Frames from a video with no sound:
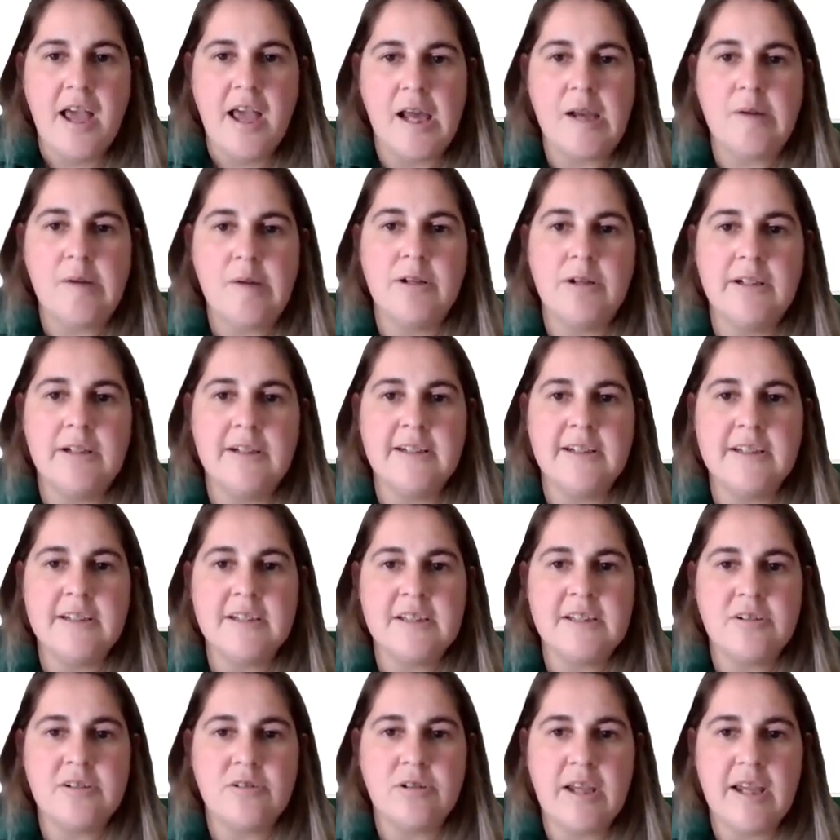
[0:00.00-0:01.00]
and will
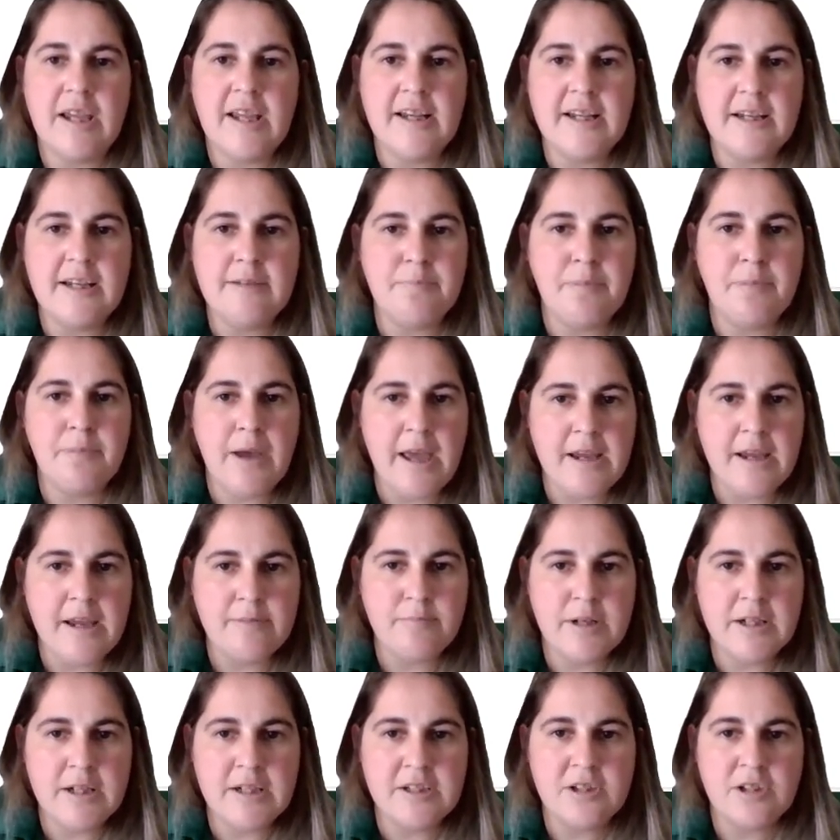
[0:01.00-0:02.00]
list any
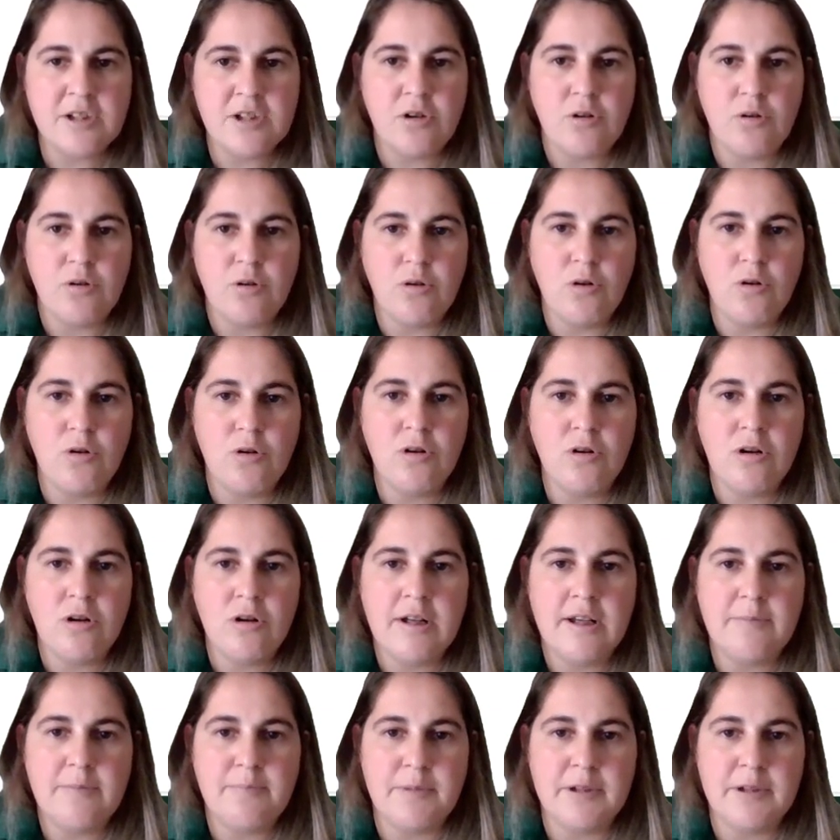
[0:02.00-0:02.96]
payments or